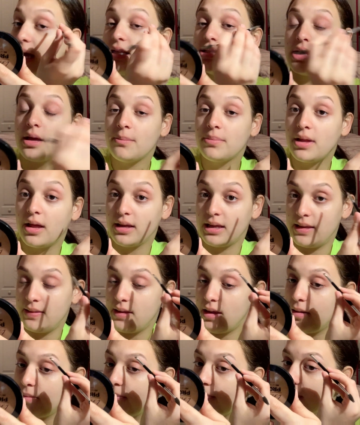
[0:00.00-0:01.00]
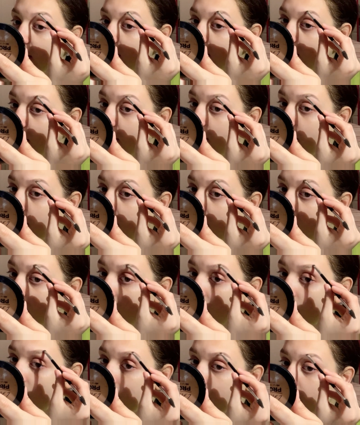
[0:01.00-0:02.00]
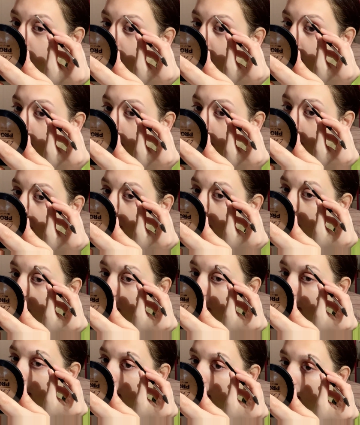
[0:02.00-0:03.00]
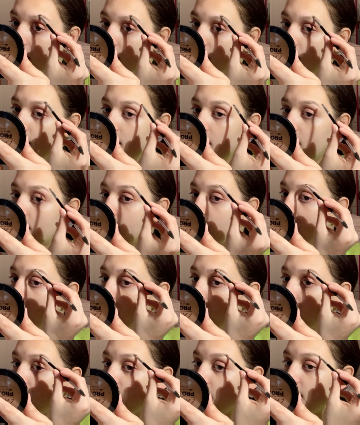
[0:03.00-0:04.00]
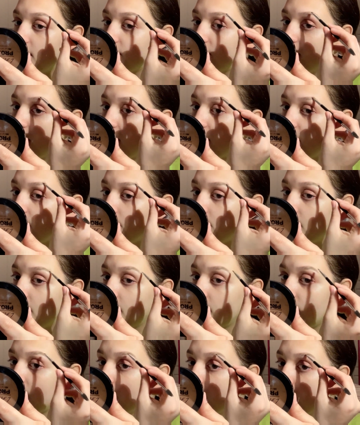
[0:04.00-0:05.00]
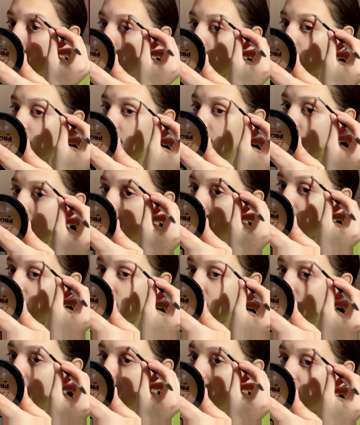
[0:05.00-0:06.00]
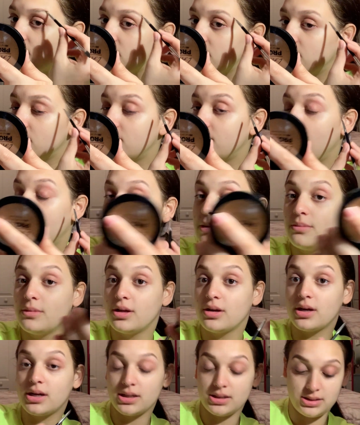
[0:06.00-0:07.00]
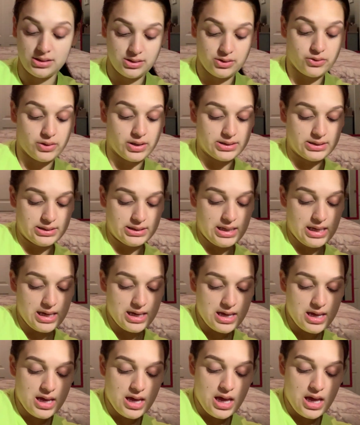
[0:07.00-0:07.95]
I stopped plucking them, because I thought plucking them would like bring them back, but realized that like plucking literally just made them look crusty.